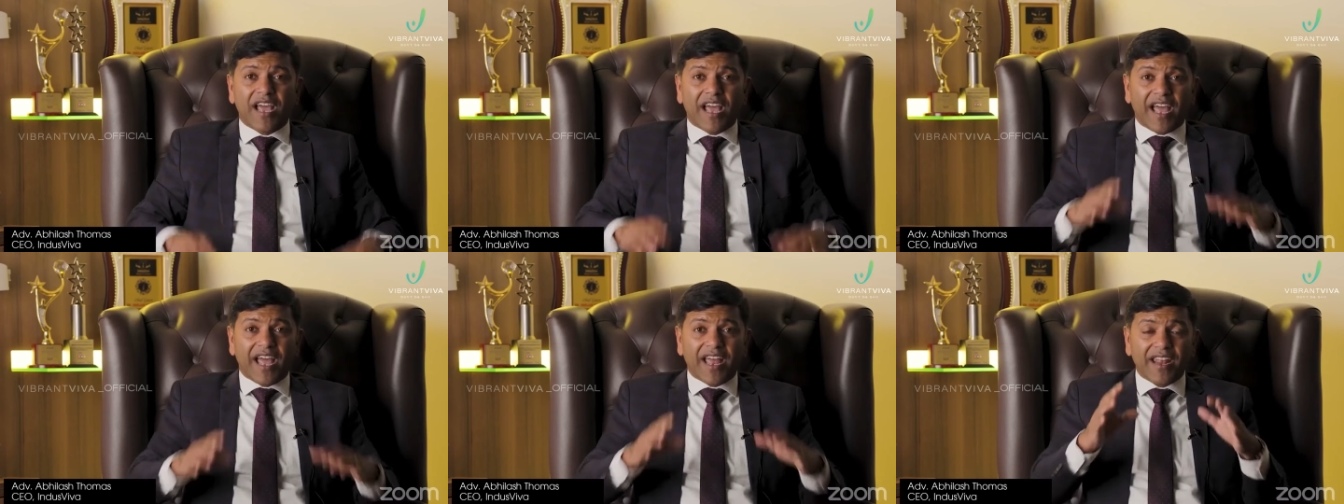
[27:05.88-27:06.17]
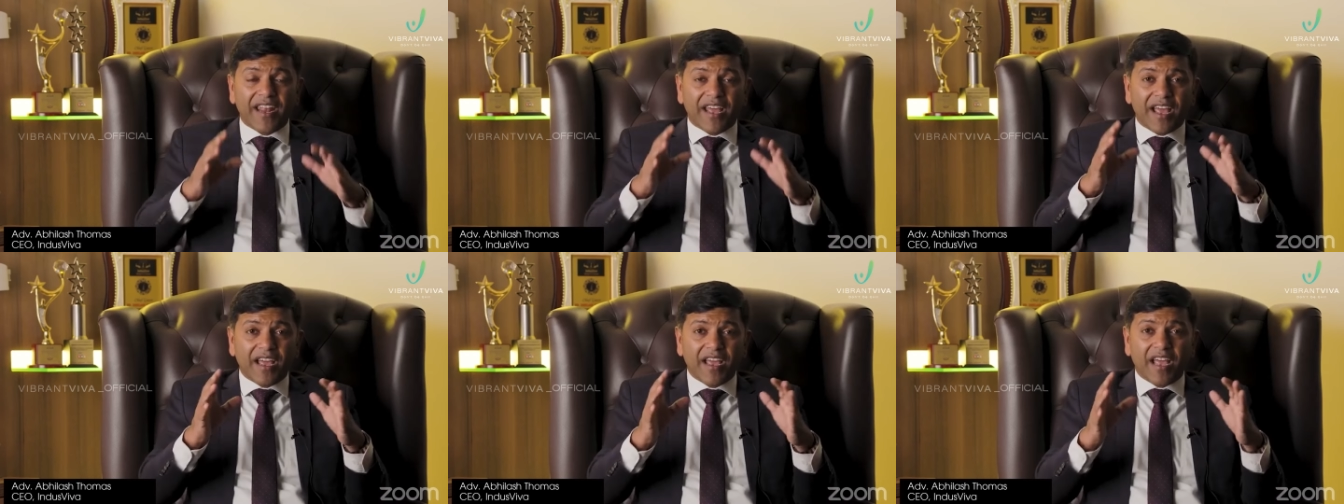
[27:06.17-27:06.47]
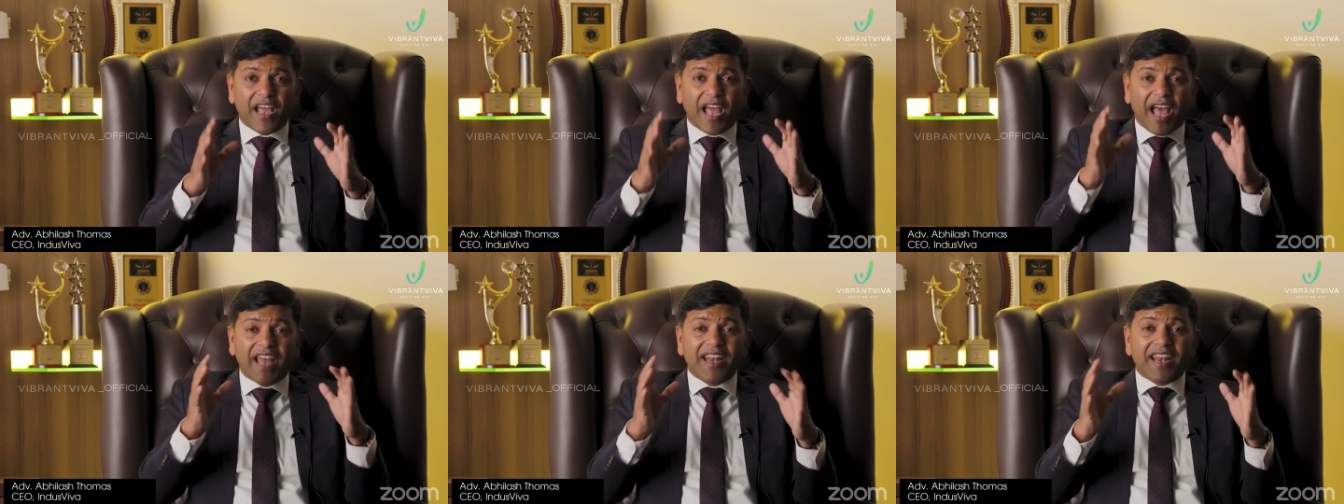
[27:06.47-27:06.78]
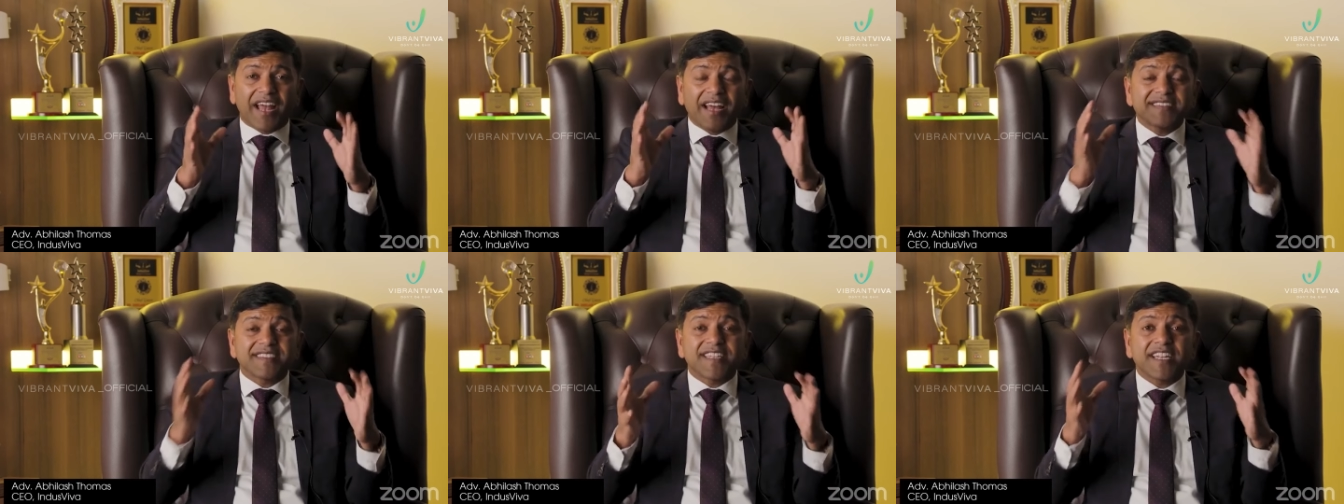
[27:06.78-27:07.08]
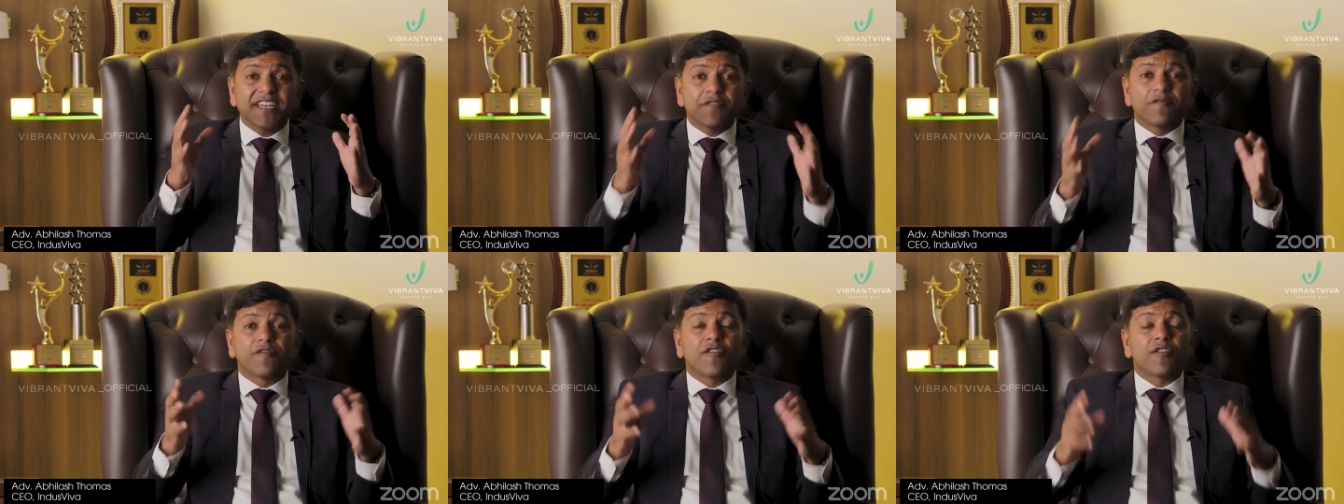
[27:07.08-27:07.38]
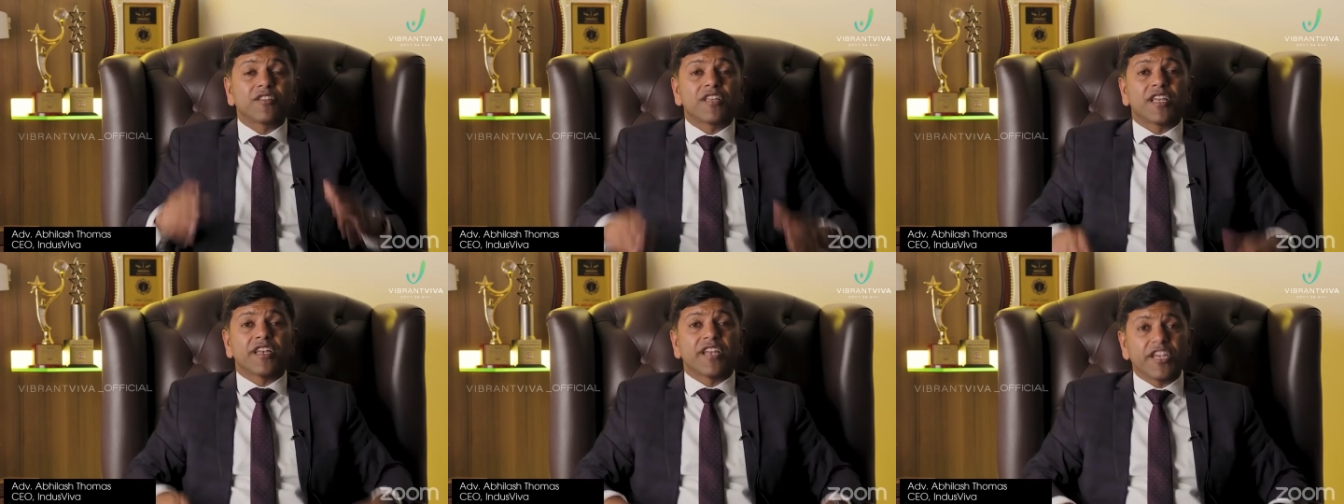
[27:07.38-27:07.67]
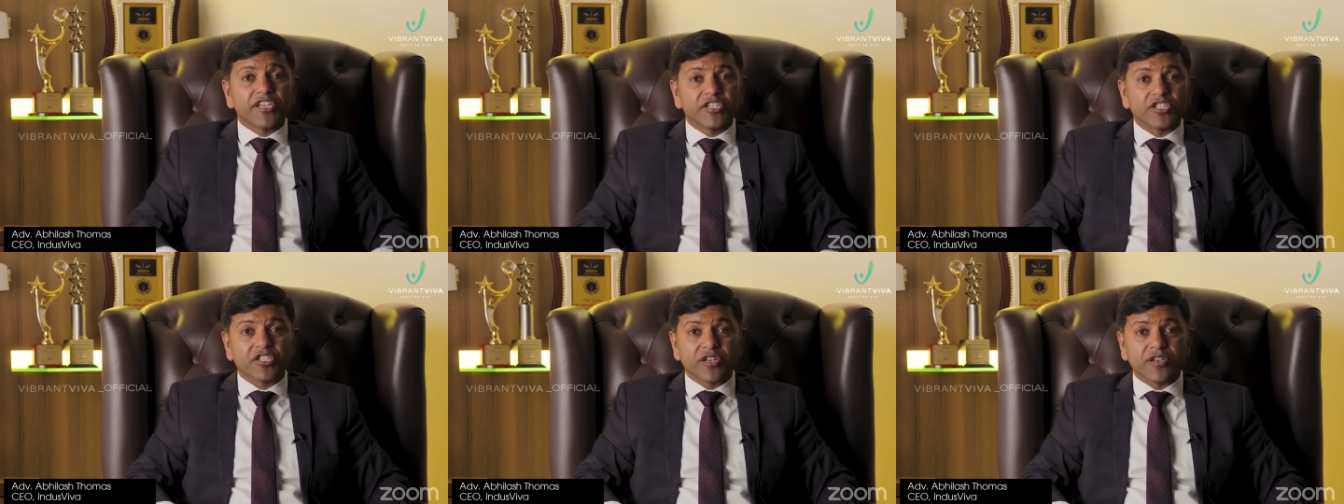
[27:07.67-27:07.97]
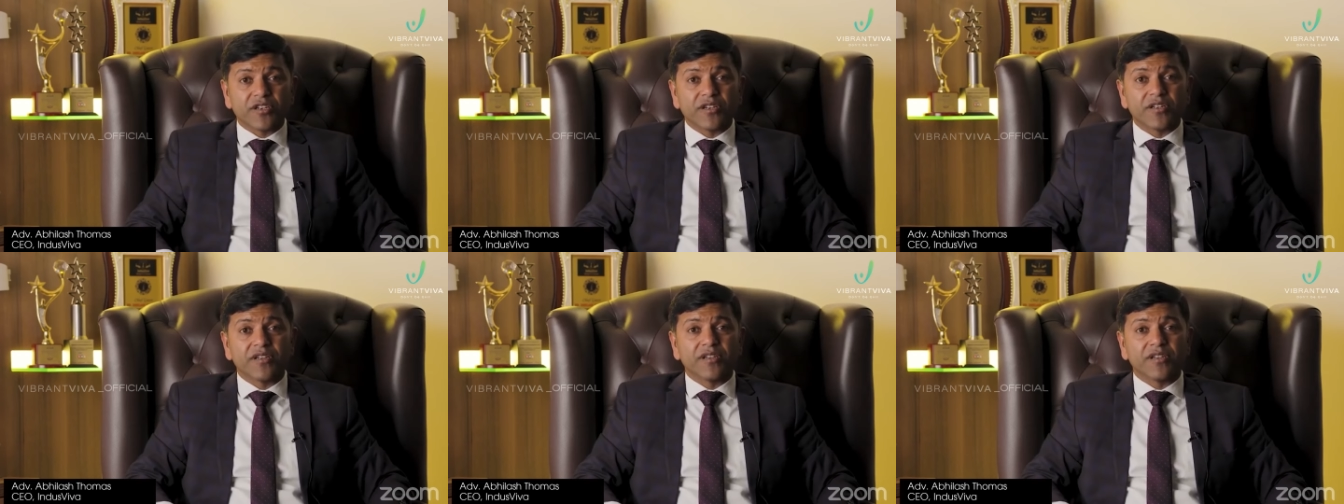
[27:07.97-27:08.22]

uh, an asset for the nation